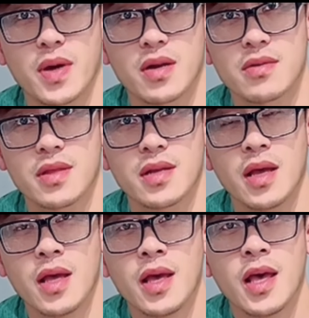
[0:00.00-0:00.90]
better than
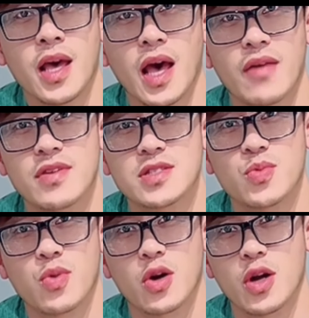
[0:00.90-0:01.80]
having to
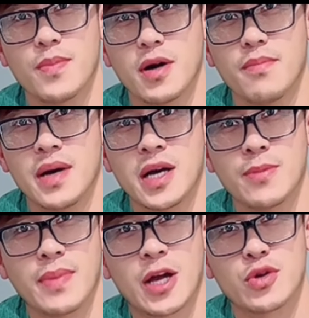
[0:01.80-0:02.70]
worry about buying
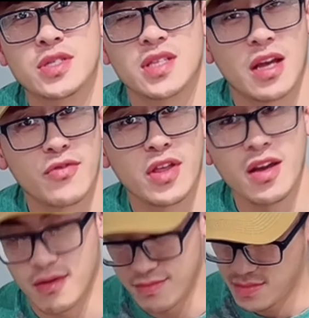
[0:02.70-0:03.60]
batteries every
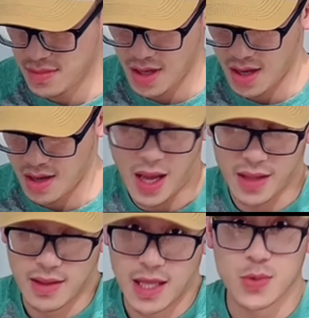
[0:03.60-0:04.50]
year. Uh, I,
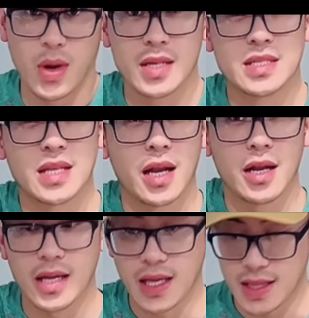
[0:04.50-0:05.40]
that's why I decided
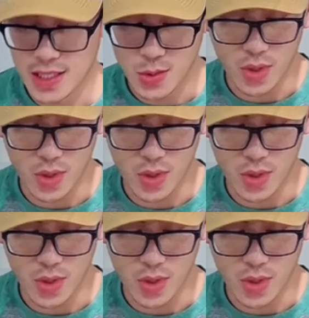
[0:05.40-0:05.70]
to get this